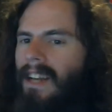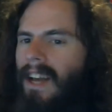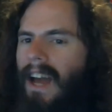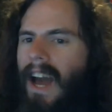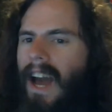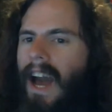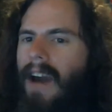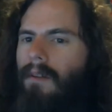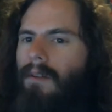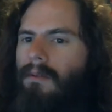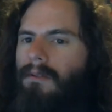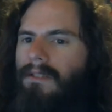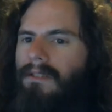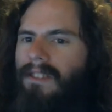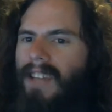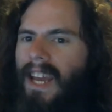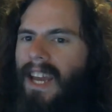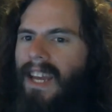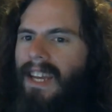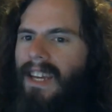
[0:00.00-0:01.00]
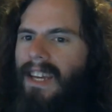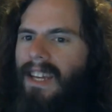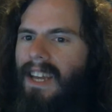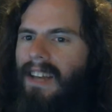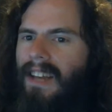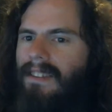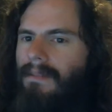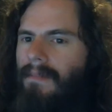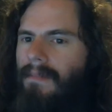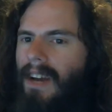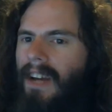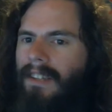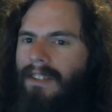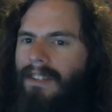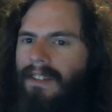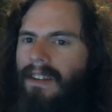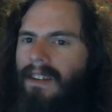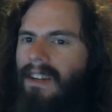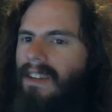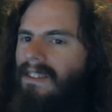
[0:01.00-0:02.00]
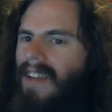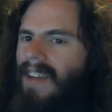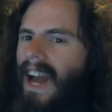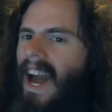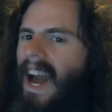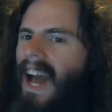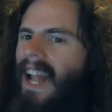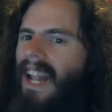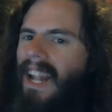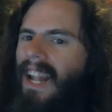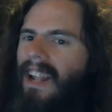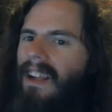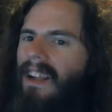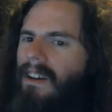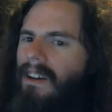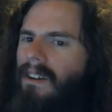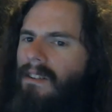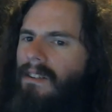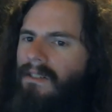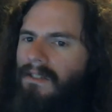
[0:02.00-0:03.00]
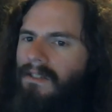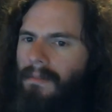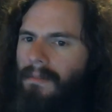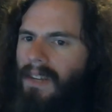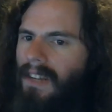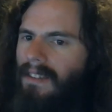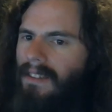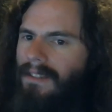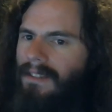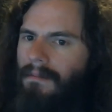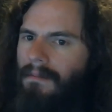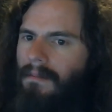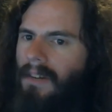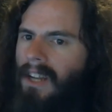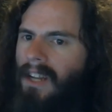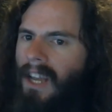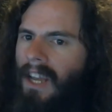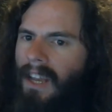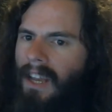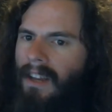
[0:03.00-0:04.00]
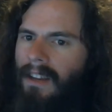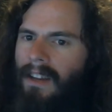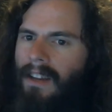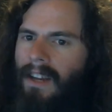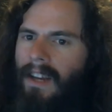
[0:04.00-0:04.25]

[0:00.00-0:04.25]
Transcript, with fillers: I will take it, yes, master, because I loves me some money,